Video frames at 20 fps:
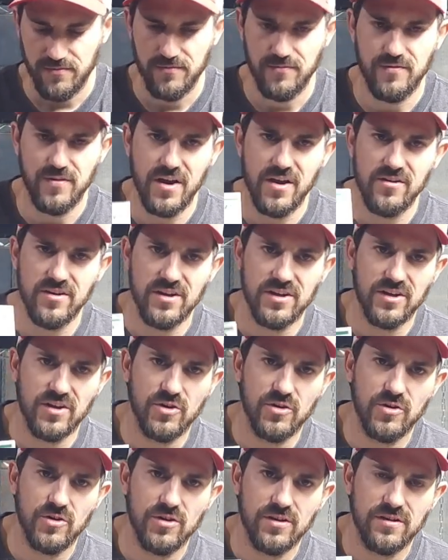Very
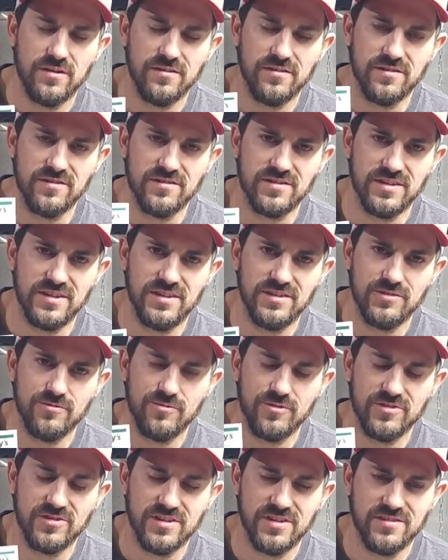good disease
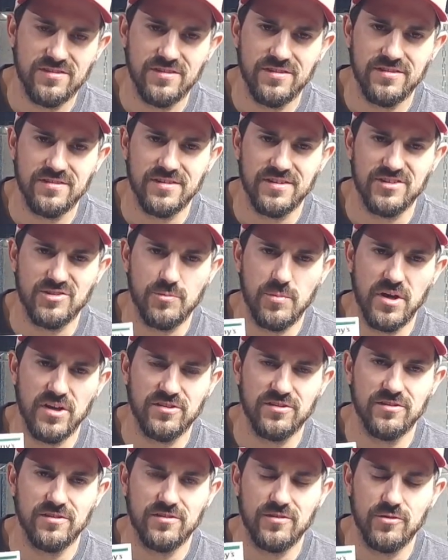resistance,
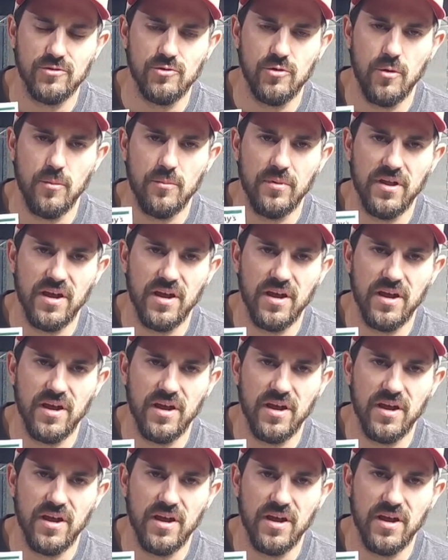especially to